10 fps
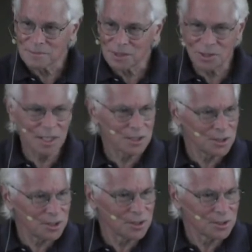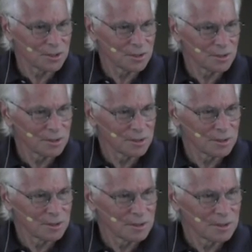Is that clear?
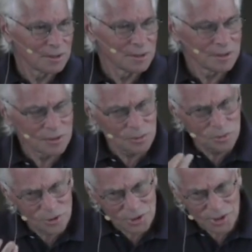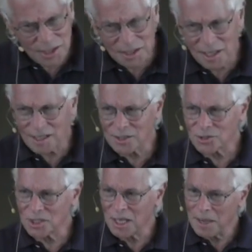So Buddhist
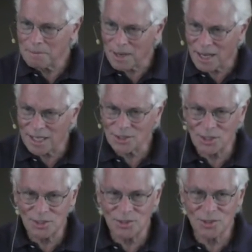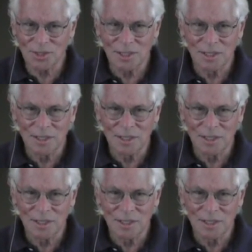psychology posits